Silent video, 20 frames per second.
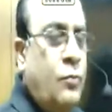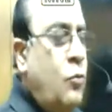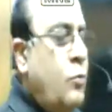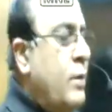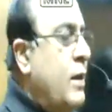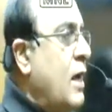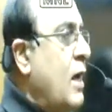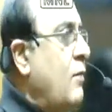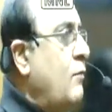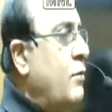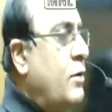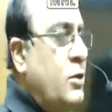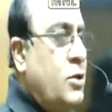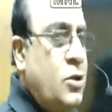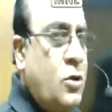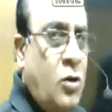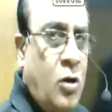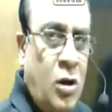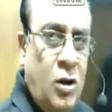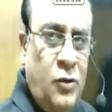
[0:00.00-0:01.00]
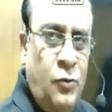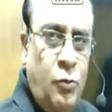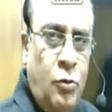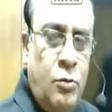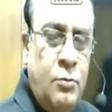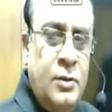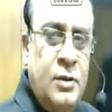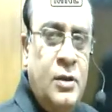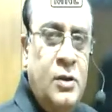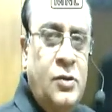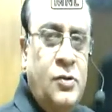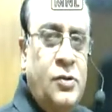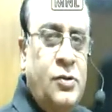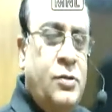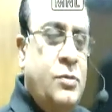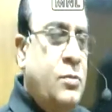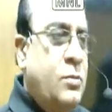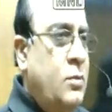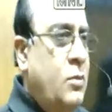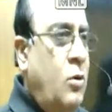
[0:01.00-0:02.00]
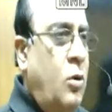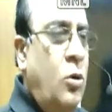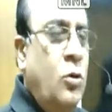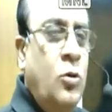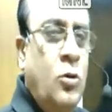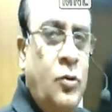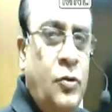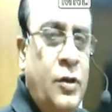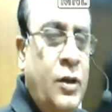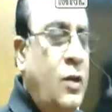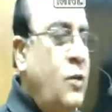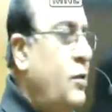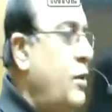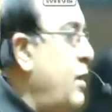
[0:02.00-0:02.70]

moving average crossovers, all those things,